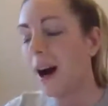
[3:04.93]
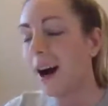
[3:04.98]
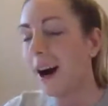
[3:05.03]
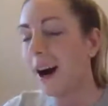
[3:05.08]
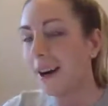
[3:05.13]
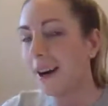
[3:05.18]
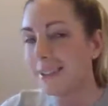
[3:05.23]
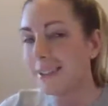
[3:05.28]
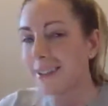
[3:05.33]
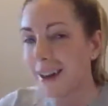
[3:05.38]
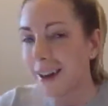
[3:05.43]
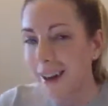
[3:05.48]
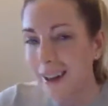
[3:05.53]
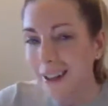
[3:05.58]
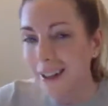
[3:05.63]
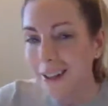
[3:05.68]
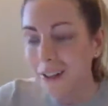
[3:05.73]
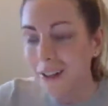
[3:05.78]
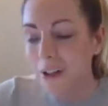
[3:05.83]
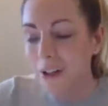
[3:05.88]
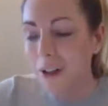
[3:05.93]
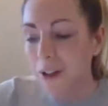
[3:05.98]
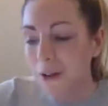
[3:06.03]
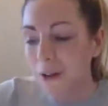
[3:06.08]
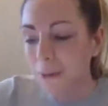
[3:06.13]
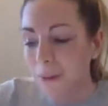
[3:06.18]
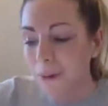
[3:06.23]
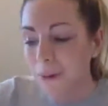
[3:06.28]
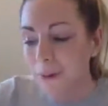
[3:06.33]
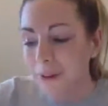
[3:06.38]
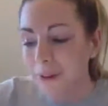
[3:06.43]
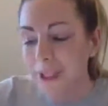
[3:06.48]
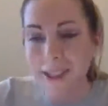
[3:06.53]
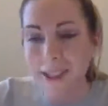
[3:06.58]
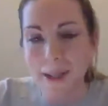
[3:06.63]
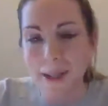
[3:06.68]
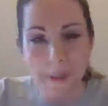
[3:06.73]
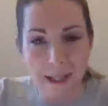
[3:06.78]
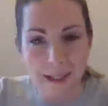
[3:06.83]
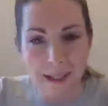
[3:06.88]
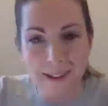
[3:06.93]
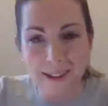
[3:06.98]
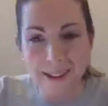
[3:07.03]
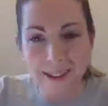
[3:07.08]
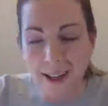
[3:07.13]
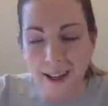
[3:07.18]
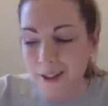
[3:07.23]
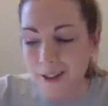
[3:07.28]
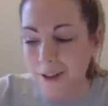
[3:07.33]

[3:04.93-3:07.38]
And I knew that it meant sad,